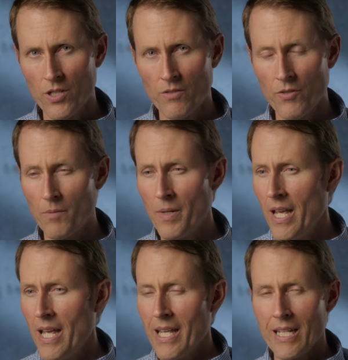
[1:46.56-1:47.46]
to confirm,
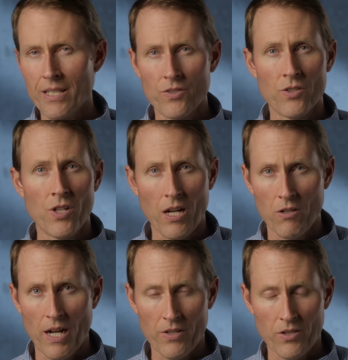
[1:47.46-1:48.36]
it does not
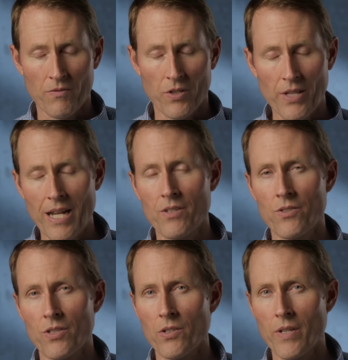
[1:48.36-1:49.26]
cross-convert. That is
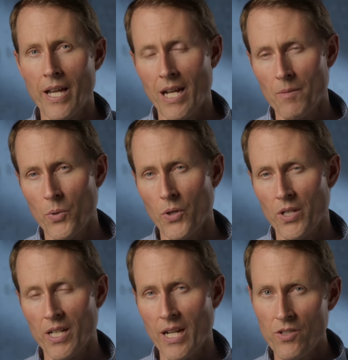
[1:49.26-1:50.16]
to say, you cannot put
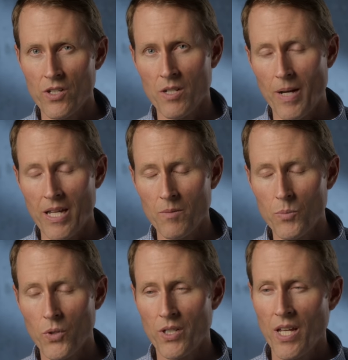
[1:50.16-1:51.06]
an H D M I
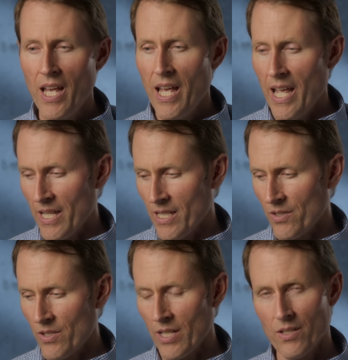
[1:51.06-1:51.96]
input and then
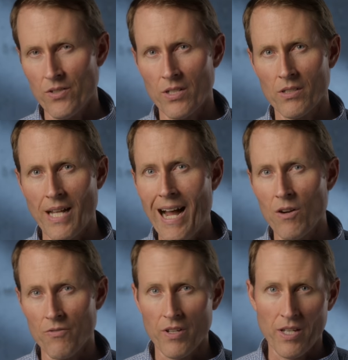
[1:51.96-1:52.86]
send a signal
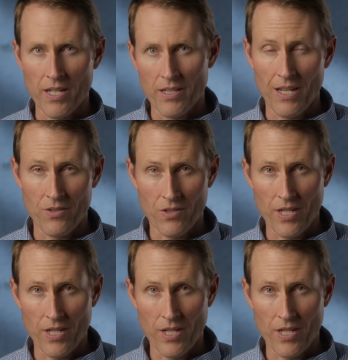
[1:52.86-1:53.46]
out via S